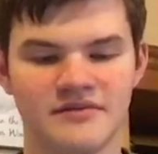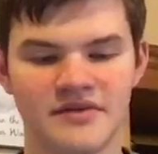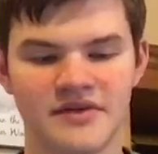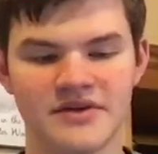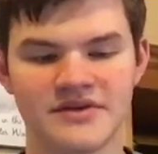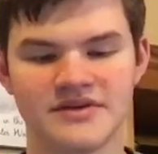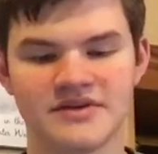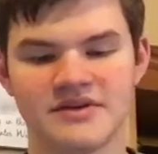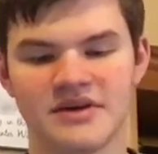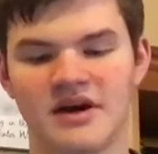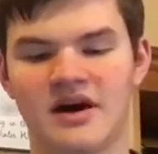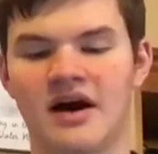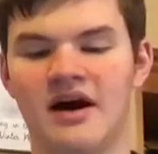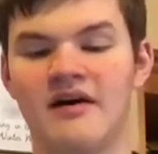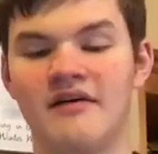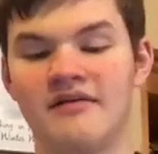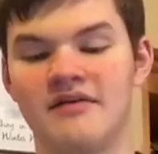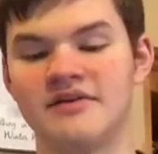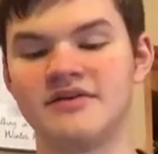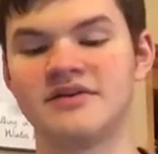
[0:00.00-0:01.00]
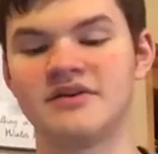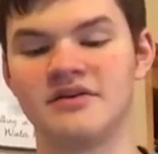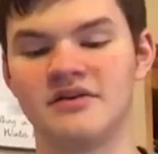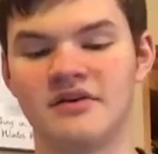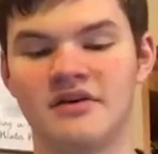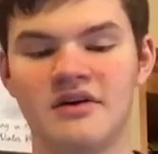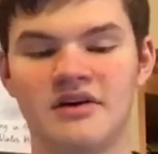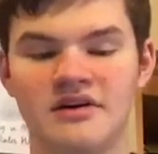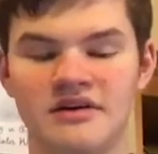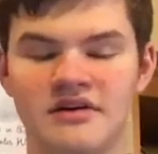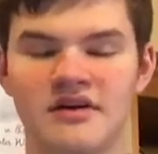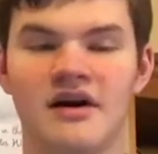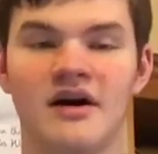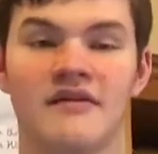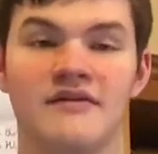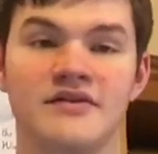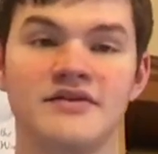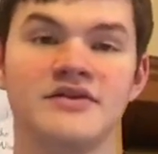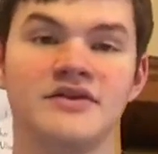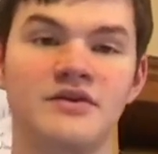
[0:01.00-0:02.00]
is
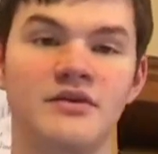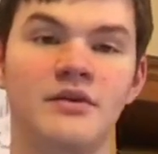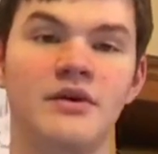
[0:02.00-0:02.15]
obviously